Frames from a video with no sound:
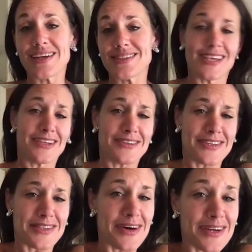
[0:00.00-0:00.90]
say it all
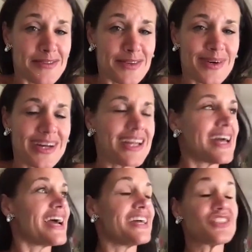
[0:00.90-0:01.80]
day long if you want.
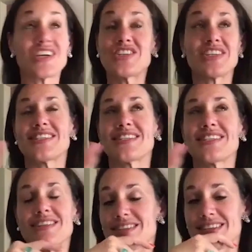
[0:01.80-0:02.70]
It changes
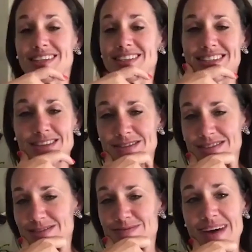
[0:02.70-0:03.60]
things in
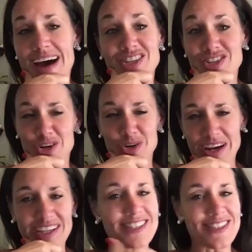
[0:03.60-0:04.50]
magical
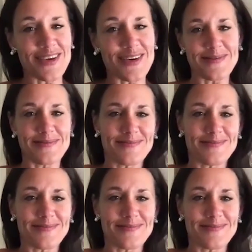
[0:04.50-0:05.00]
ways. So